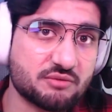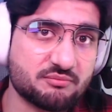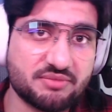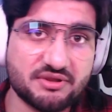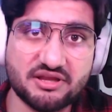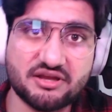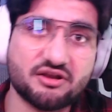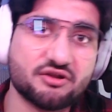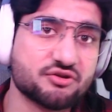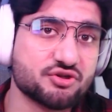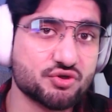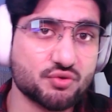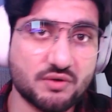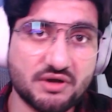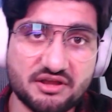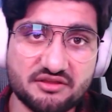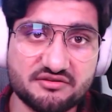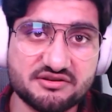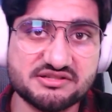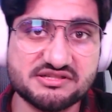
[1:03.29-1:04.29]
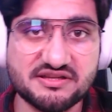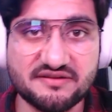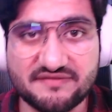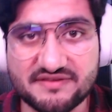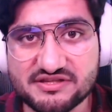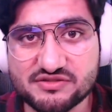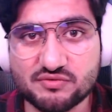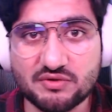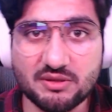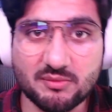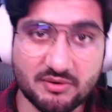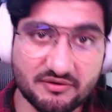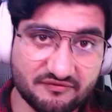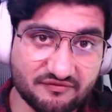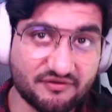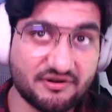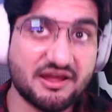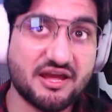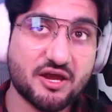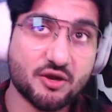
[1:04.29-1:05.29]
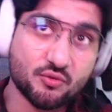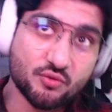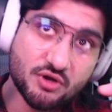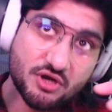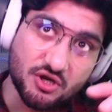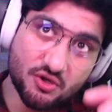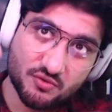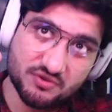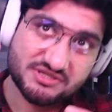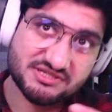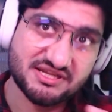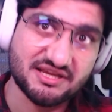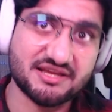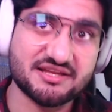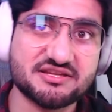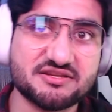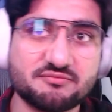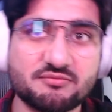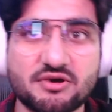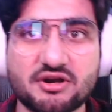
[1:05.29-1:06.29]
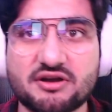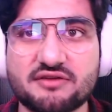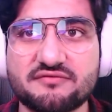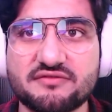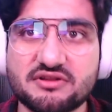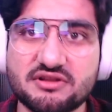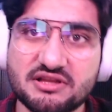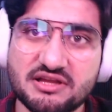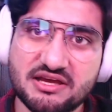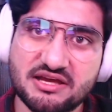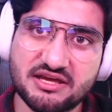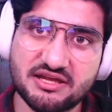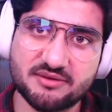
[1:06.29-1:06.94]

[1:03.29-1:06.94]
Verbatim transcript: I'm planning on doing other stuff as well, but for now we're sticking to Marvel,